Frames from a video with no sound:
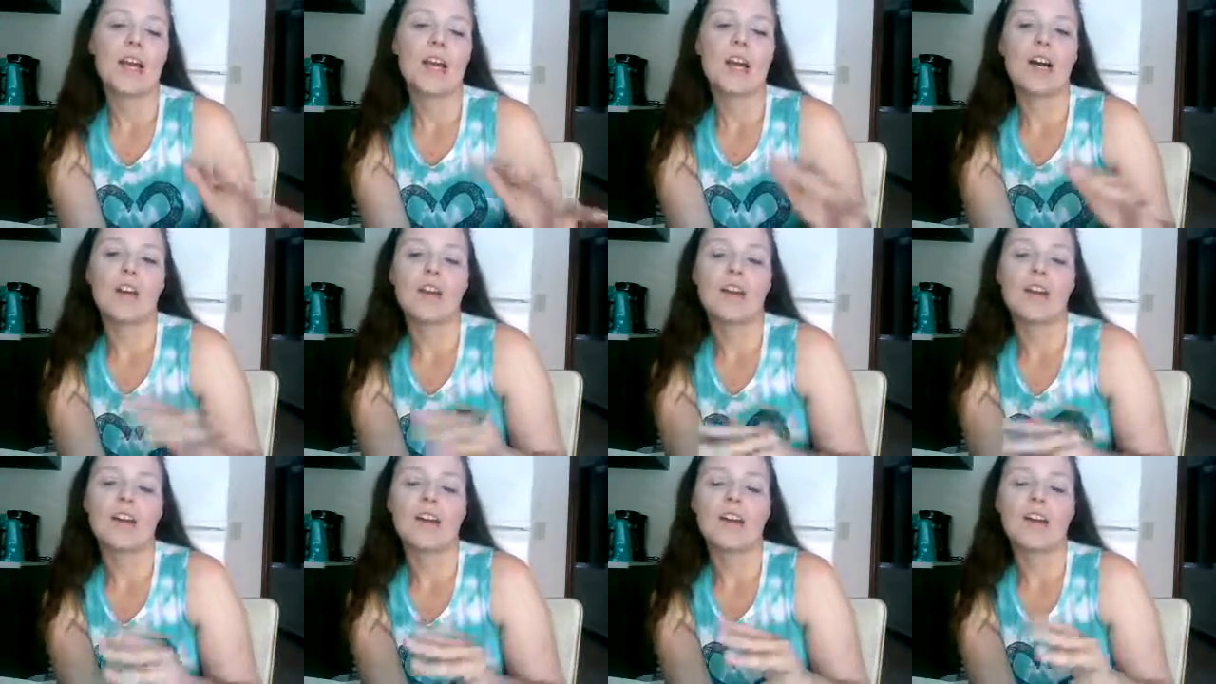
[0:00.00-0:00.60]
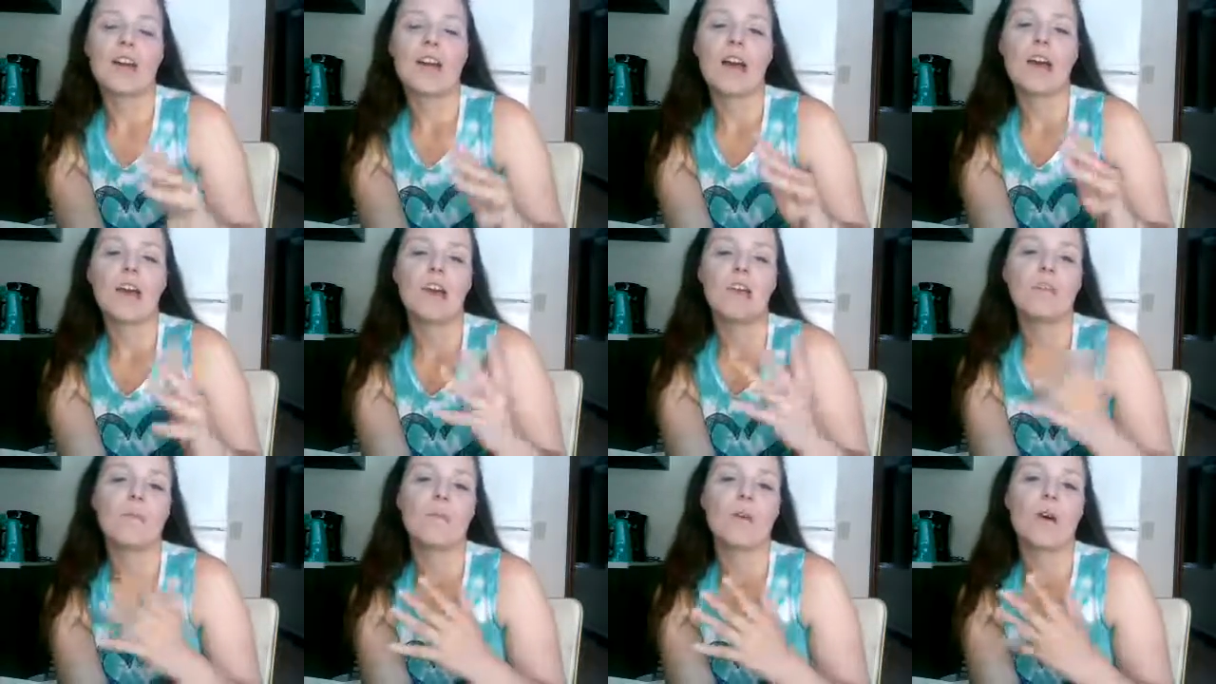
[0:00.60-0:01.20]

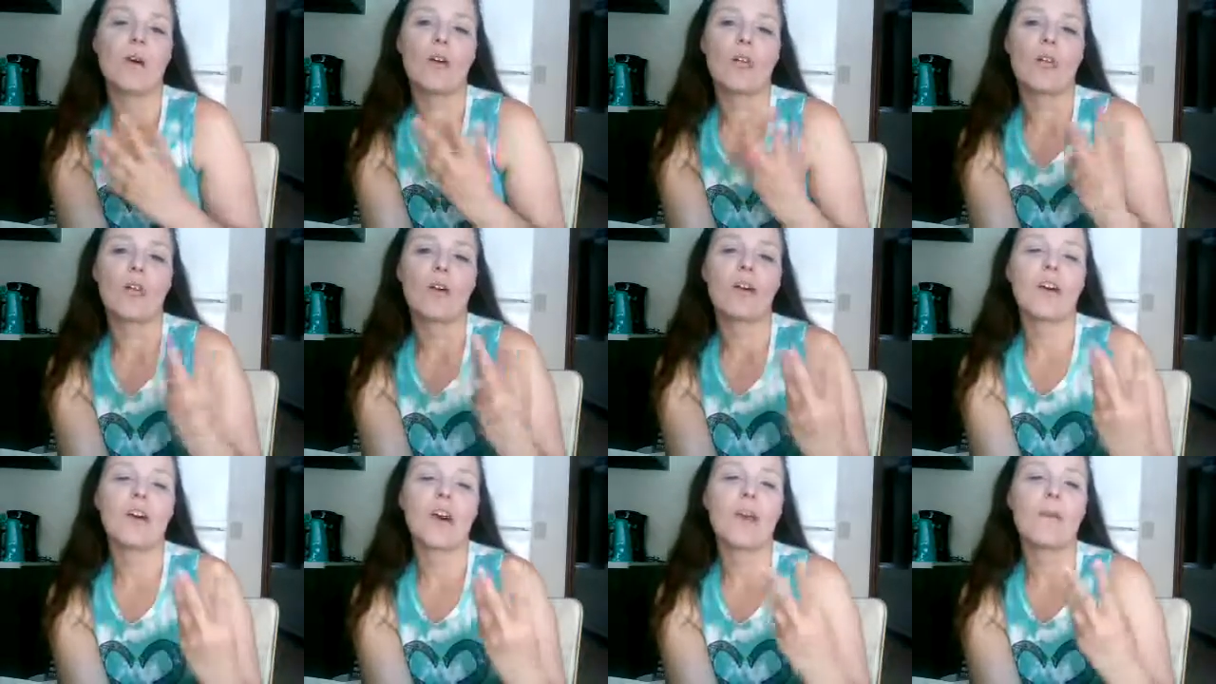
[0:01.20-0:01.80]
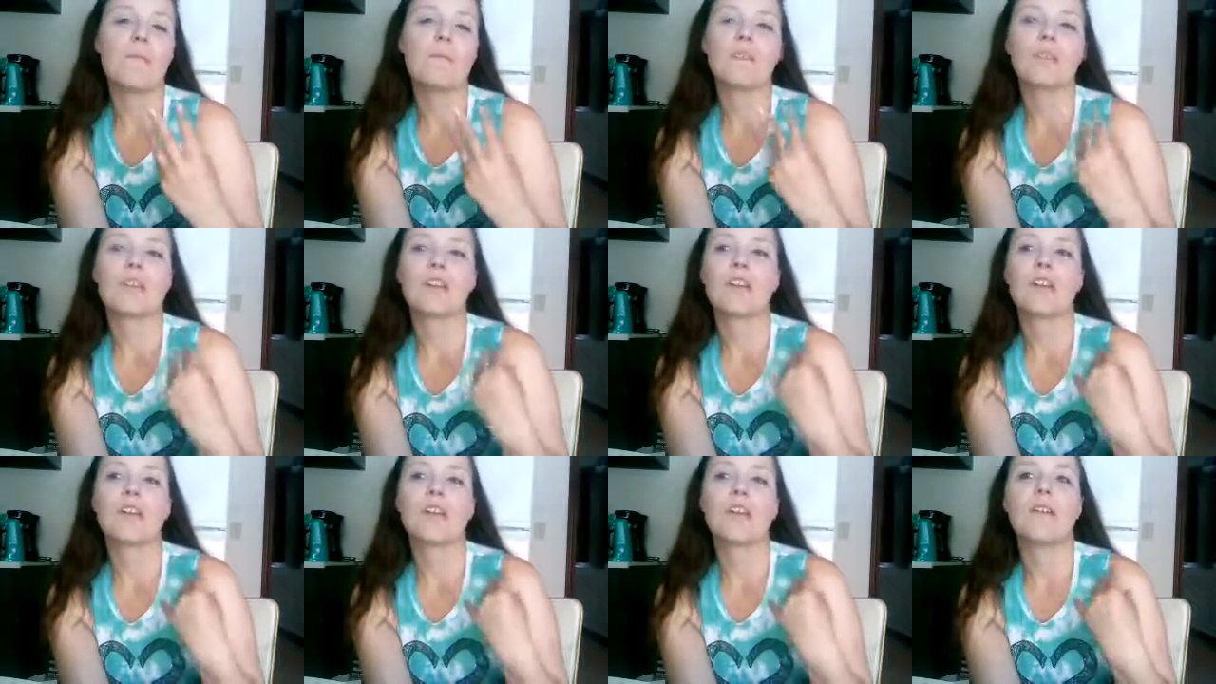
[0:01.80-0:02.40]
Also, I'm
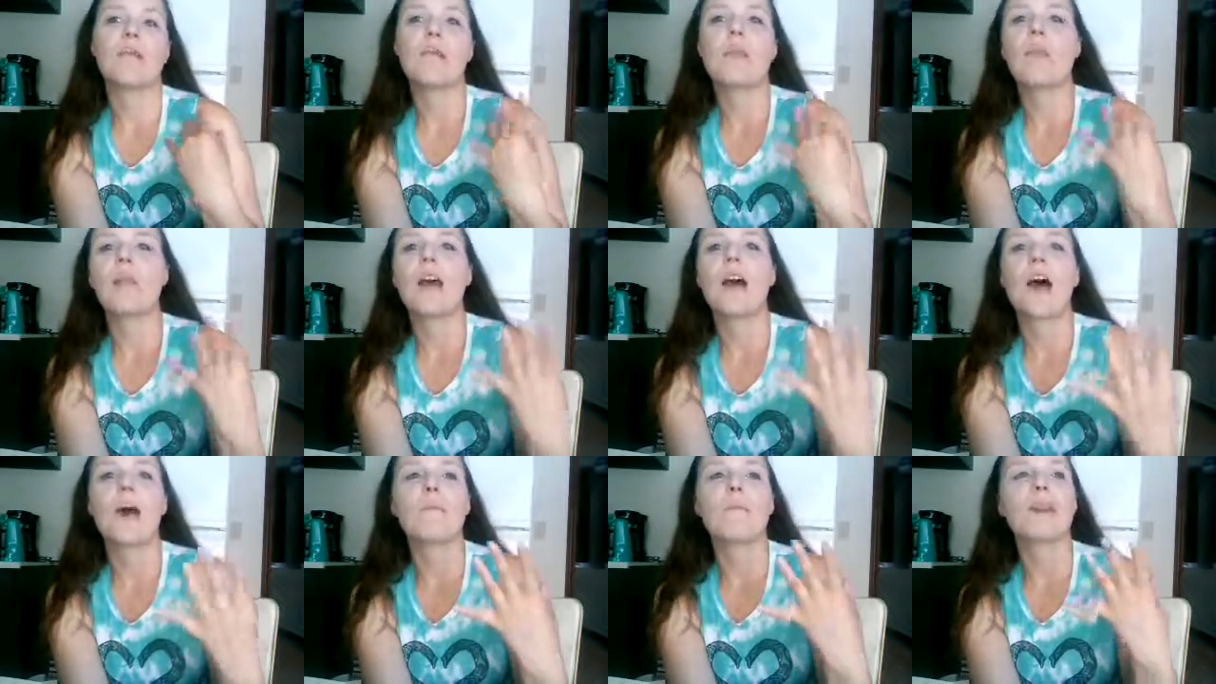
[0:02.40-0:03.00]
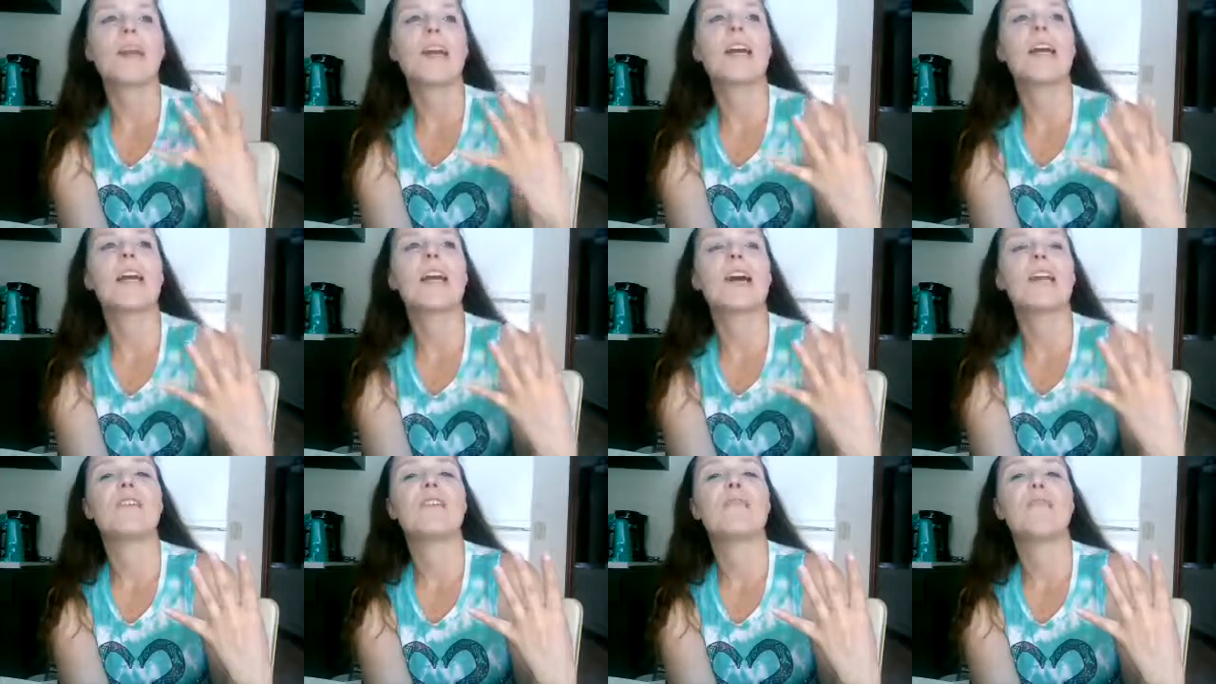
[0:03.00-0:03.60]
gonna hang
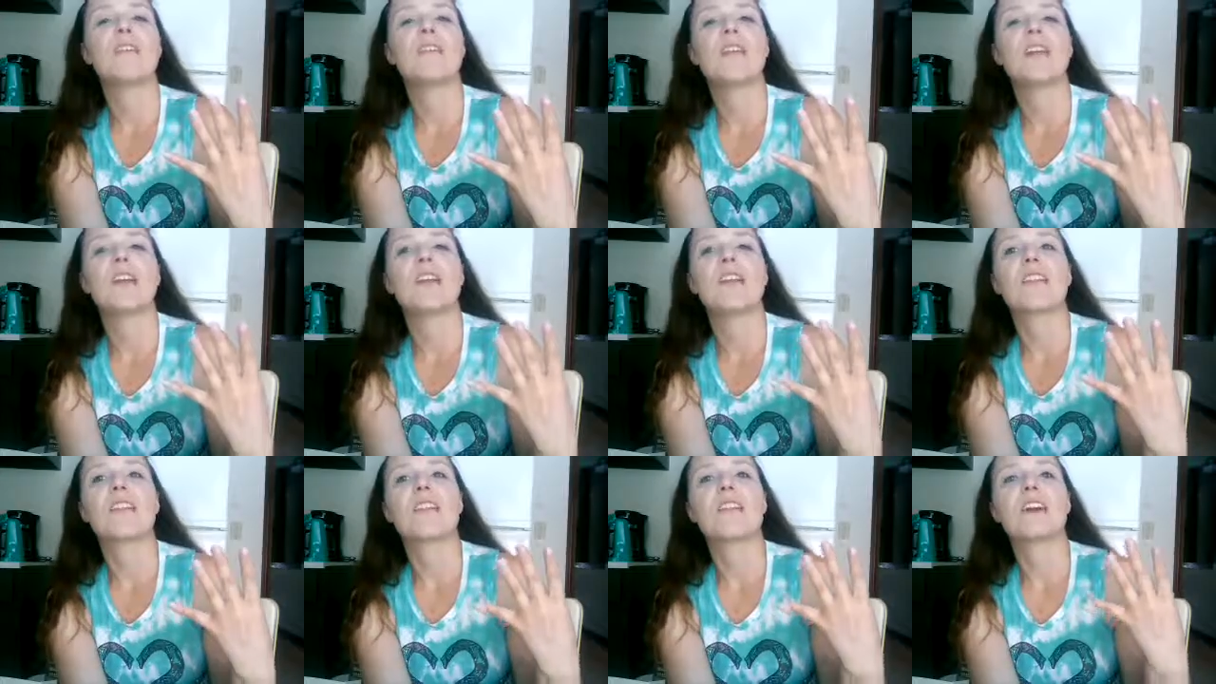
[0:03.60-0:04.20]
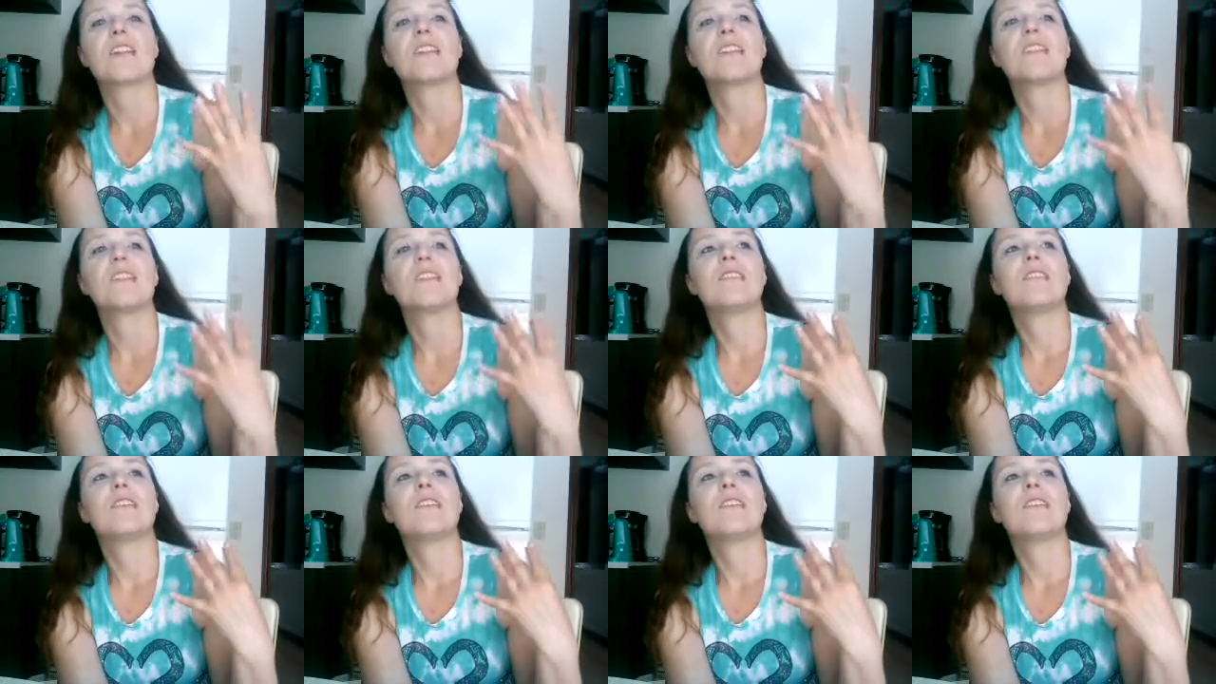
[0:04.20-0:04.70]
on to a few things, and then